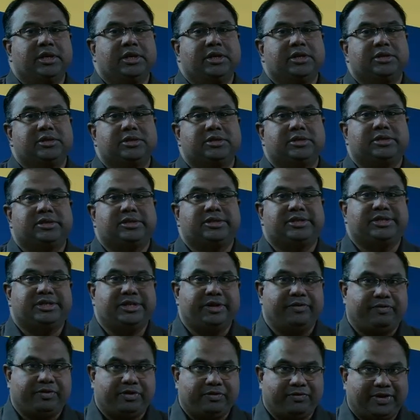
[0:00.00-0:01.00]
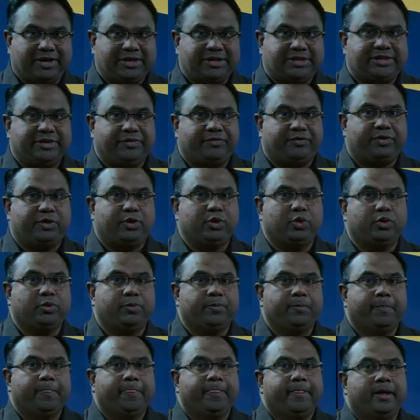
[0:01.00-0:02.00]
shift 1, shift 2
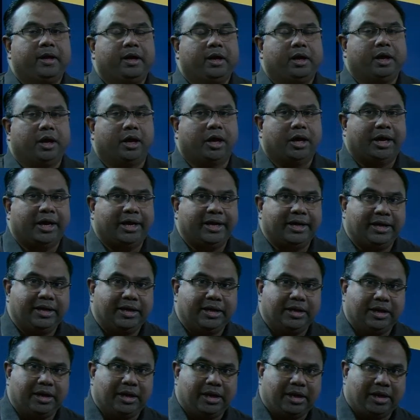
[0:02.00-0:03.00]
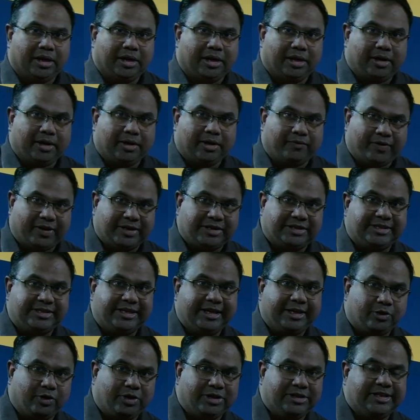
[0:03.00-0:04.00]
on first day
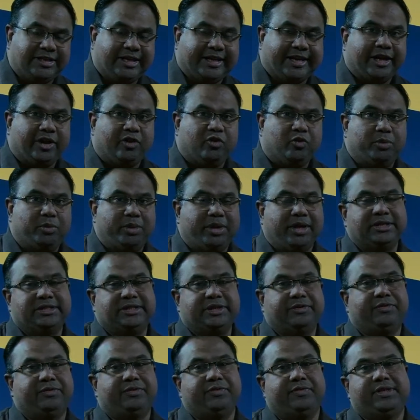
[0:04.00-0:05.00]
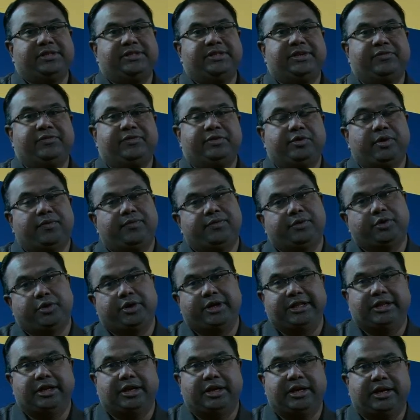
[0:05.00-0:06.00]
22nd November and shift 1, shift 2 of
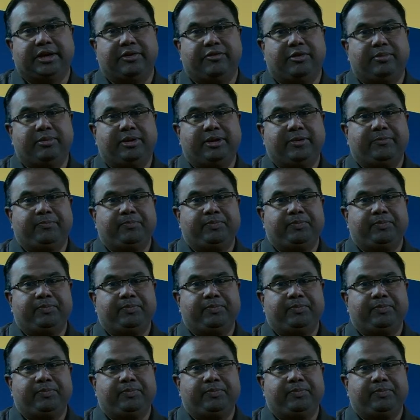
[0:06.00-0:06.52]
23rd November.